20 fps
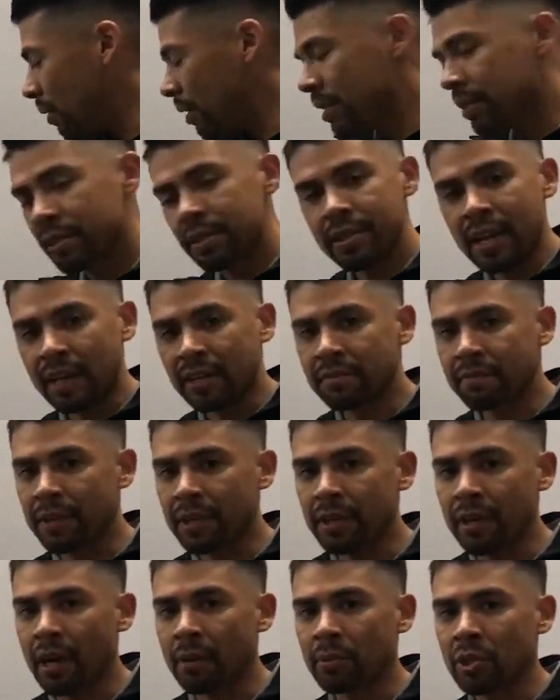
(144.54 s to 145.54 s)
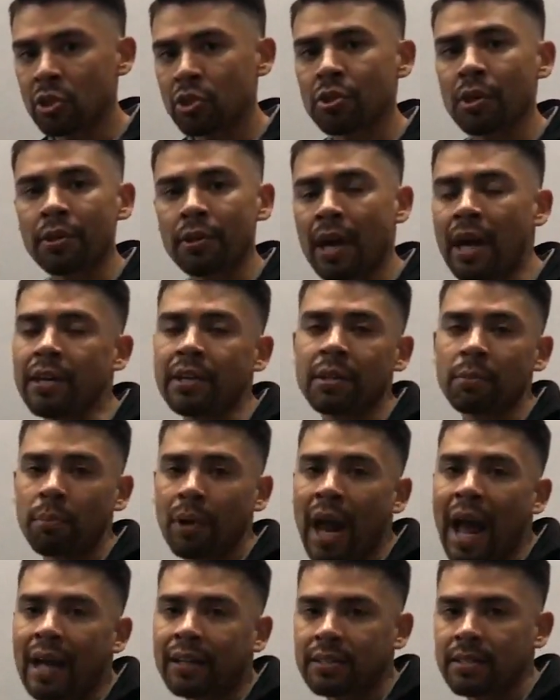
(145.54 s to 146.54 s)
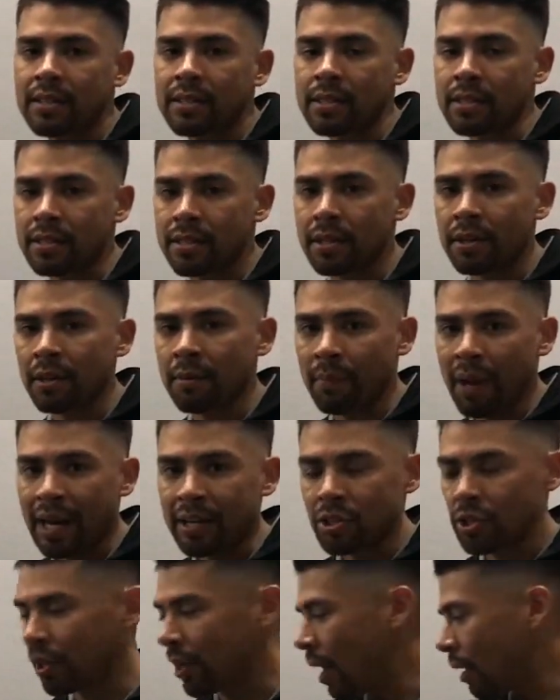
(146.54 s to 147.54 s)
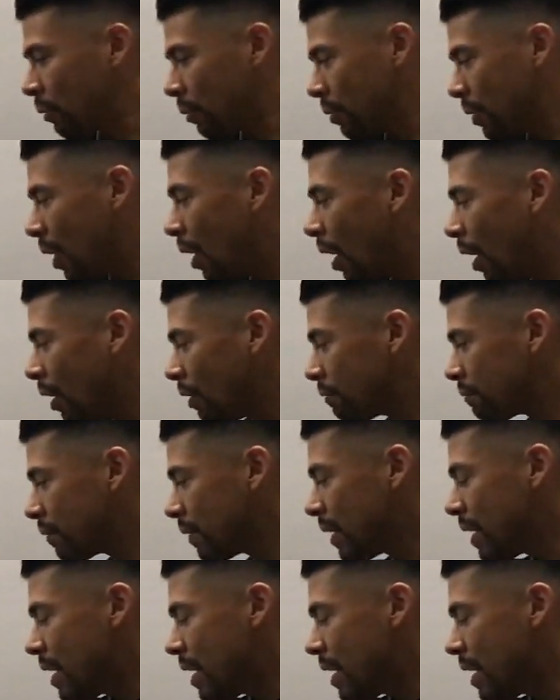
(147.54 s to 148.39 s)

in this next video, I'm going to show you how you can practice this here at MyChicago Golf.